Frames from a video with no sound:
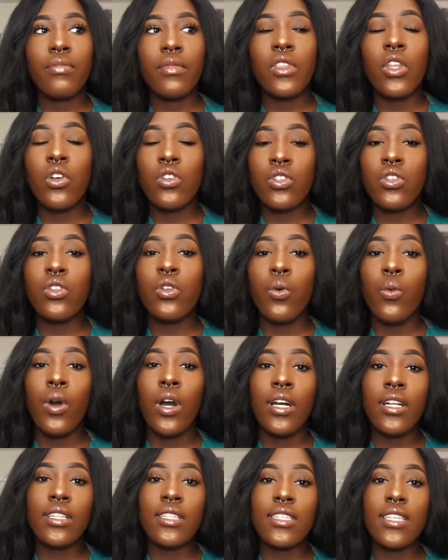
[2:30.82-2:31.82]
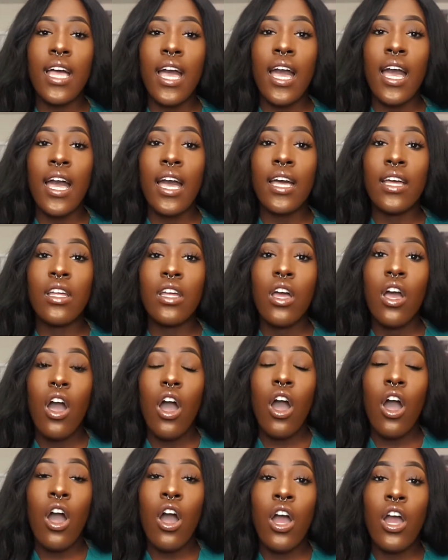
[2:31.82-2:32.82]
those are the ones that
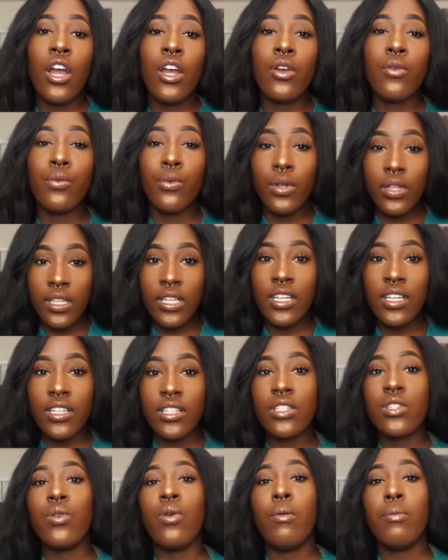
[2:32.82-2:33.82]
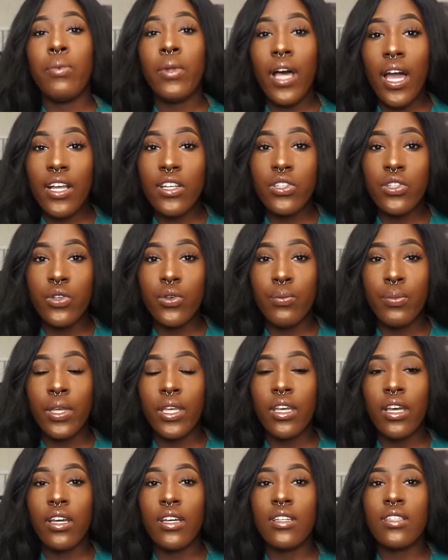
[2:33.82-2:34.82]
are really good to apply to,
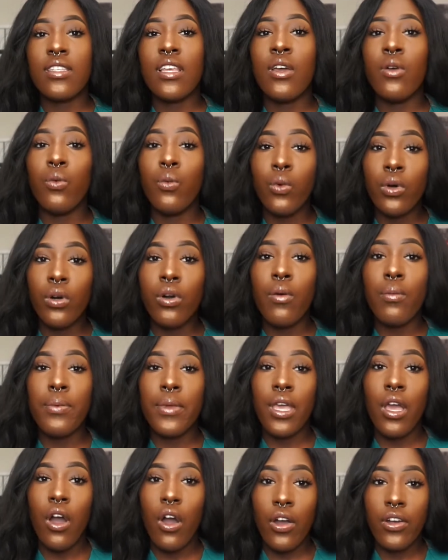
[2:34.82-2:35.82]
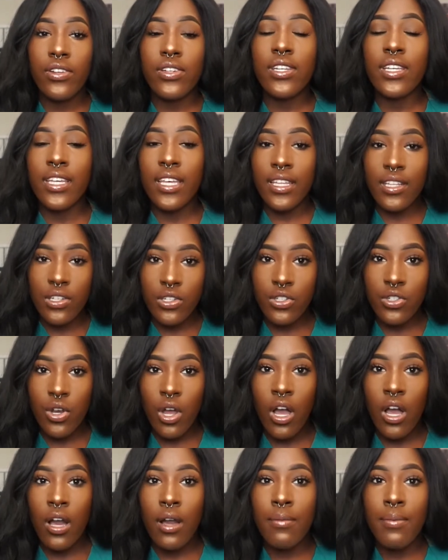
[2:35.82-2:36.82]
because it will be hard to get a
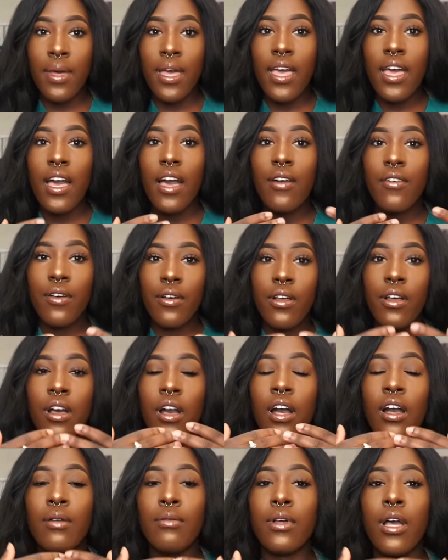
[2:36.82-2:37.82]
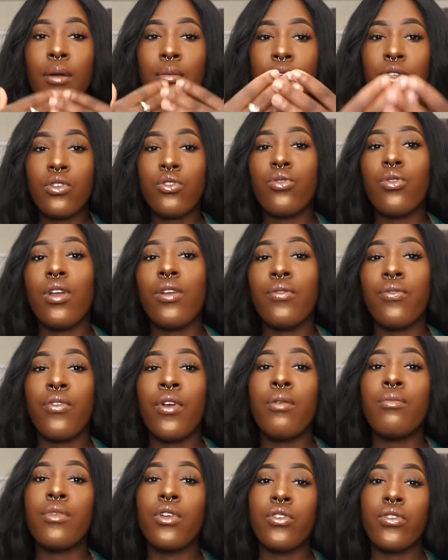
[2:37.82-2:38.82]
job coming straight
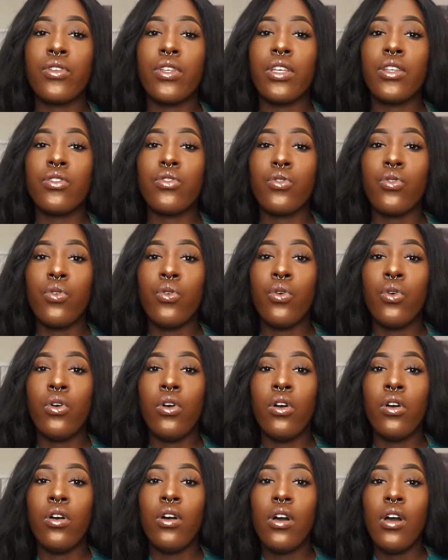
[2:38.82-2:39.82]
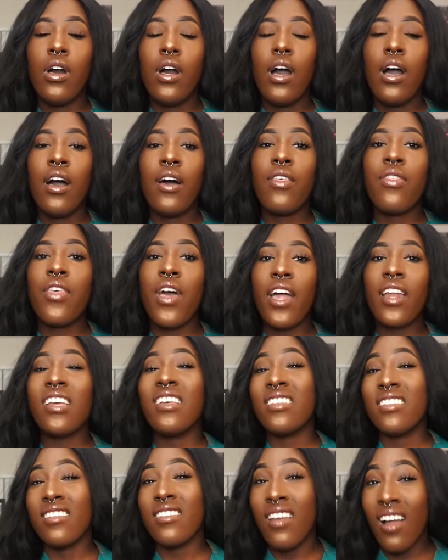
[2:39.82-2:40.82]
from nursing school that
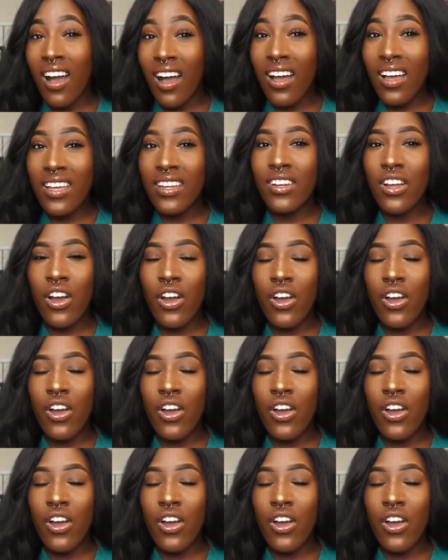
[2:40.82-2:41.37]
is not